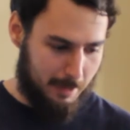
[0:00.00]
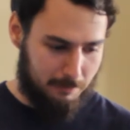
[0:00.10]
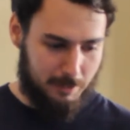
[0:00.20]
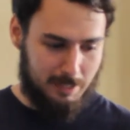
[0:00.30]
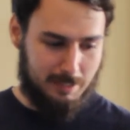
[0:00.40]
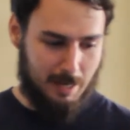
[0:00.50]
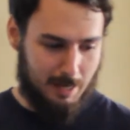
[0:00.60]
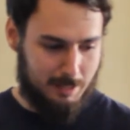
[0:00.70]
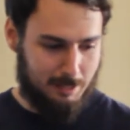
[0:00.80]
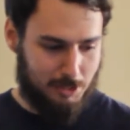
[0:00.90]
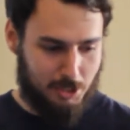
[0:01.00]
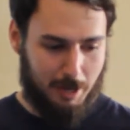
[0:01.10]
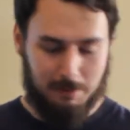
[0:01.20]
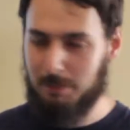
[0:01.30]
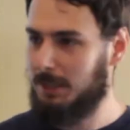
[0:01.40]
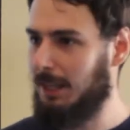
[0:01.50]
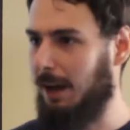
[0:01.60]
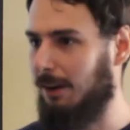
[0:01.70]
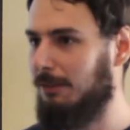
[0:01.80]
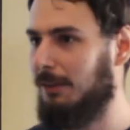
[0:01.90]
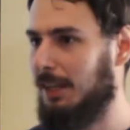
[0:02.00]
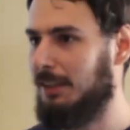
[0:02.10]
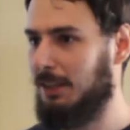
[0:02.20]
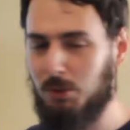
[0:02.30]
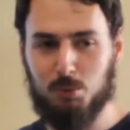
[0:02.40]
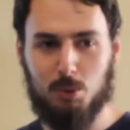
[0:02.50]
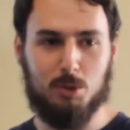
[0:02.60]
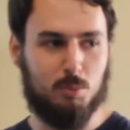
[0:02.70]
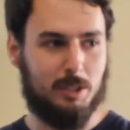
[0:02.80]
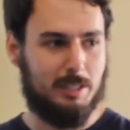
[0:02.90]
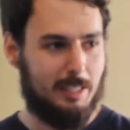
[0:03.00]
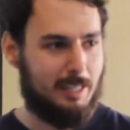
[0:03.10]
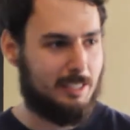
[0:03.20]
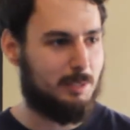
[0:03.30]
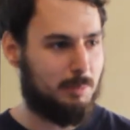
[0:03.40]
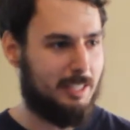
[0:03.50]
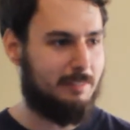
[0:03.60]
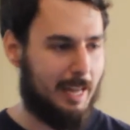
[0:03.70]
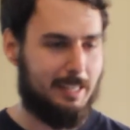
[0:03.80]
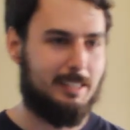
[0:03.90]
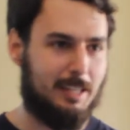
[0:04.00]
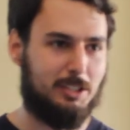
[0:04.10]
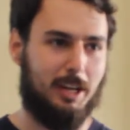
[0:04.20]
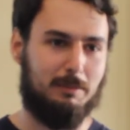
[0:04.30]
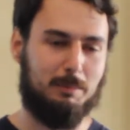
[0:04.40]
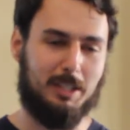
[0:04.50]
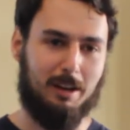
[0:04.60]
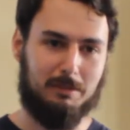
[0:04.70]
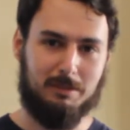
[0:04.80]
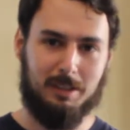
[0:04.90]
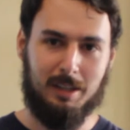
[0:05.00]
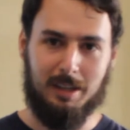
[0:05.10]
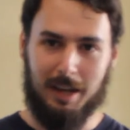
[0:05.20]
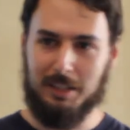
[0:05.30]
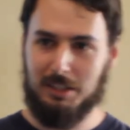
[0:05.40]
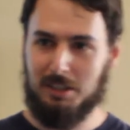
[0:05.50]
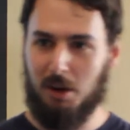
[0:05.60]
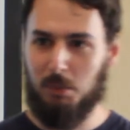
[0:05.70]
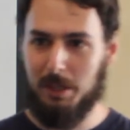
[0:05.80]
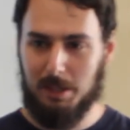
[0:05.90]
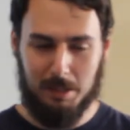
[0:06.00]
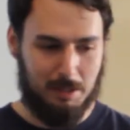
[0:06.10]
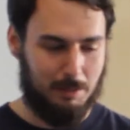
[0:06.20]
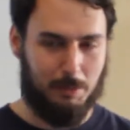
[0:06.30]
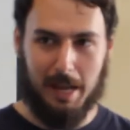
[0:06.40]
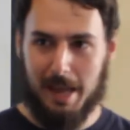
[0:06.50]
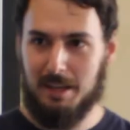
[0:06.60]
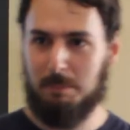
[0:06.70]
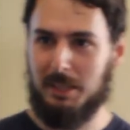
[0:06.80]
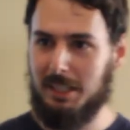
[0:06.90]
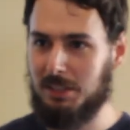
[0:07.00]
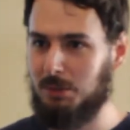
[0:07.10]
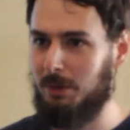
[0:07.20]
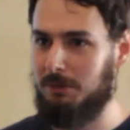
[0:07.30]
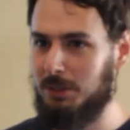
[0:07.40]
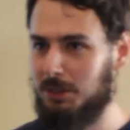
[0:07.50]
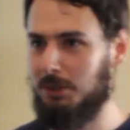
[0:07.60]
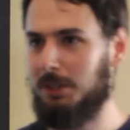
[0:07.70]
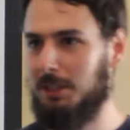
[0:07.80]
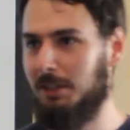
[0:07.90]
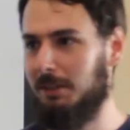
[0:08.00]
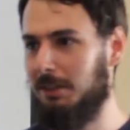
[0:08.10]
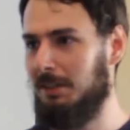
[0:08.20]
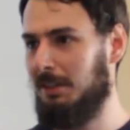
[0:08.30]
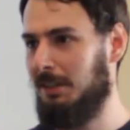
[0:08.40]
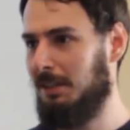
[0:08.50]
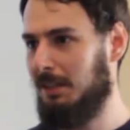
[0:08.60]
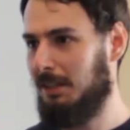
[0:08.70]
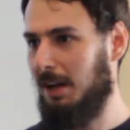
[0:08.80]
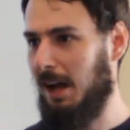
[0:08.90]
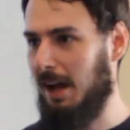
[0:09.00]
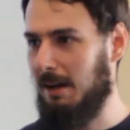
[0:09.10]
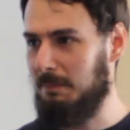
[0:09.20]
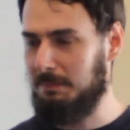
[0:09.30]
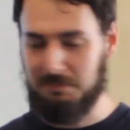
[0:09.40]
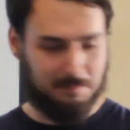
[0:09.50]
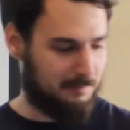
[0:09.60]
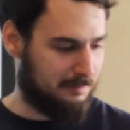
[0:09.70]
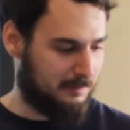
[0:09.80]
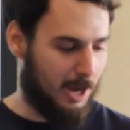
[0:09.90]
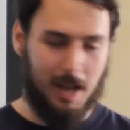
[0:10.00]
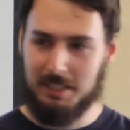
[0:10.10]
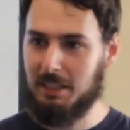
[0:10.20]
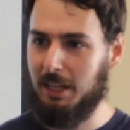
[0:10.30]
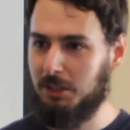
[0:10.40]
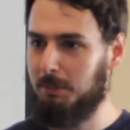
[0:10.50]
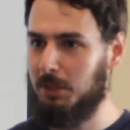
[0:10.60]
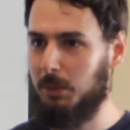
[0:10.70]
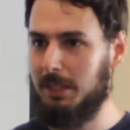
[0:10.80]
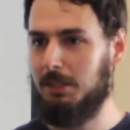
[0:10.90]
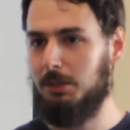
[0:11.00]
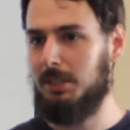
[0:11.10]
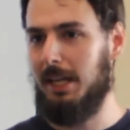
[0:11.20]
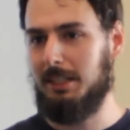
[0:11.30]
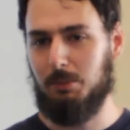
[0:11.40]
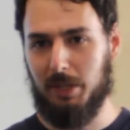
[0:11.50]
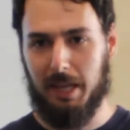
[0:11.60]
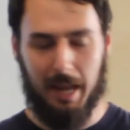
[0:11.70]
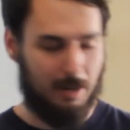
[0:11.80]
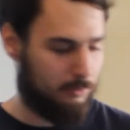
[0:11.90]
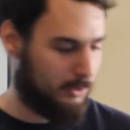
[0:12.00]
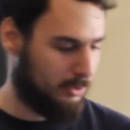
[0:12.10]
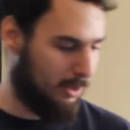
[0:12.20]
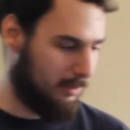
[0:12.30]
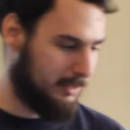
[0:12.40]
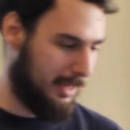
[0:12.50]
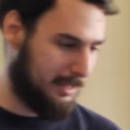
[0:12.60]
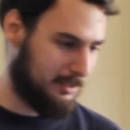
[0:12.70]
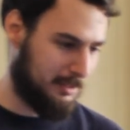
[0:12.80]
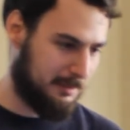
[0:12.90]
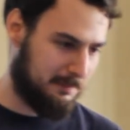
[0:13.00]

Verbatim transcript: if he doesn't shave himself, then the rules would lead us to believe that he does shave himself. And so we, we end up in this sort of circular um, oscillation between the two states, and we can't resolve the answer.